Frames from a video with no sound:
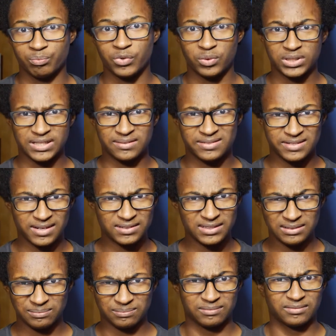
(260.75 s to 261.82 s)
but when it
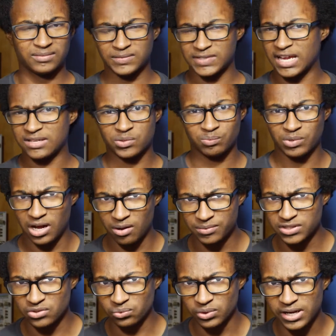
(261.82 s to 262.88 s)
doesn't, that's when
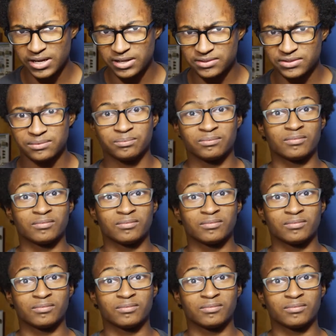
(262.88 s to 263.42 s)
problems arise.